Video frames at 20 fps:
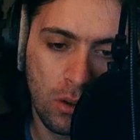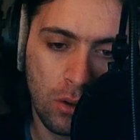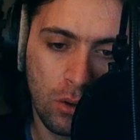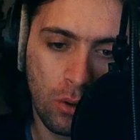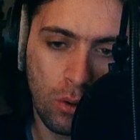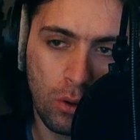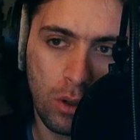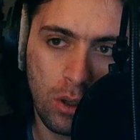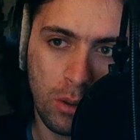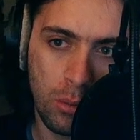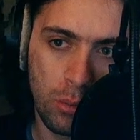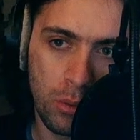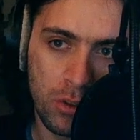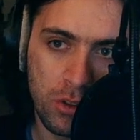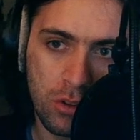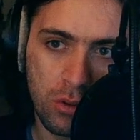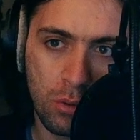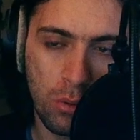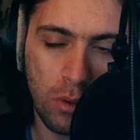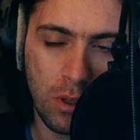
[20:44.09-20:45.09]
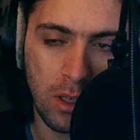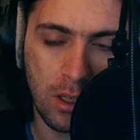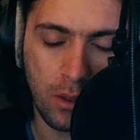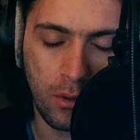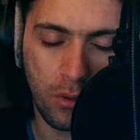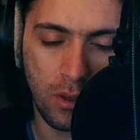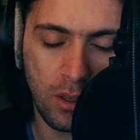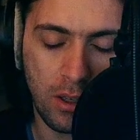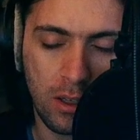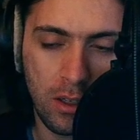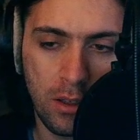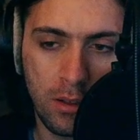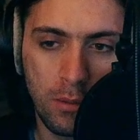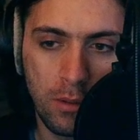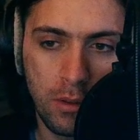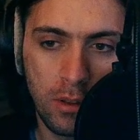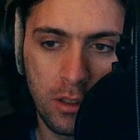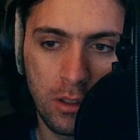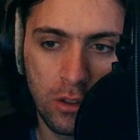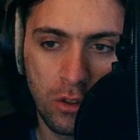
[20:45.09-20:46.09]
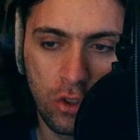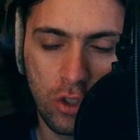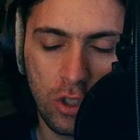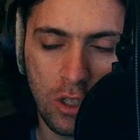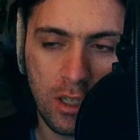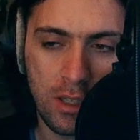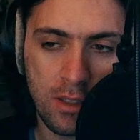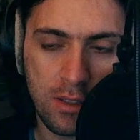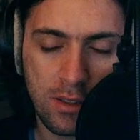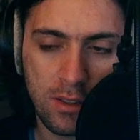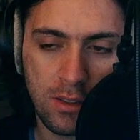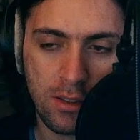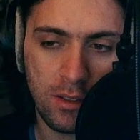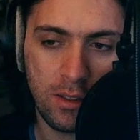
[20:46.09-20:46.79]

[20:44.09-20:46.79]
Or would you rather just